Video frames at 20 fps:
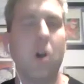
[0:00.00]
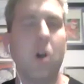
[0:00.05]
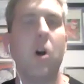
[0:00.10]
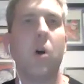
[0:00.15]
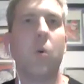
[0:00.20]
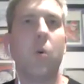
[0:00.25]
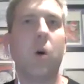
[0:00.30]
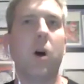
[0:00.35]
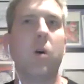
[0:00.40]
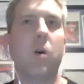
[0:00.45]

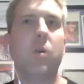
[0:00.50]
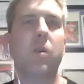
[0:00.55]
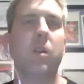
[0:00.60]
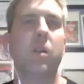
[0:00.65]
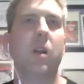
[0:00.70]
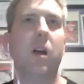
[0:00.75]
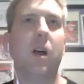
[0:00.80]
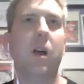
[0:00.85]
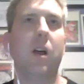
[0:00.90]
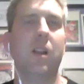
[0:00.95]
I, well, I
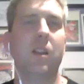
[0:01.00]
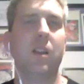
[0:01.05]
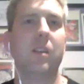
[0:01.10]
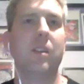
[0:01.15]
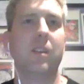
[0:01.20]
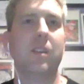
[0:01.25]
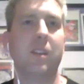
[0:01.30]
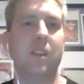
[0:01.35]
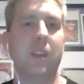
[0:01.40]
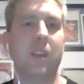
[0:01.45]
don't think
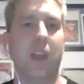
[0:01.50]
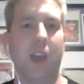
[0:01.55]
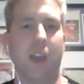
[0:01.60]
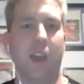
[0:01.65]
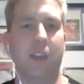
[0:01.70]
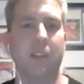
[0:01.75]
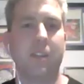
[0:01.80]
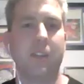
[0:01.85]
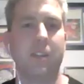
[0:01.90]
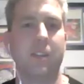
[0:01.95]
uh,
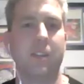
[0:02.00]
Falk yeah.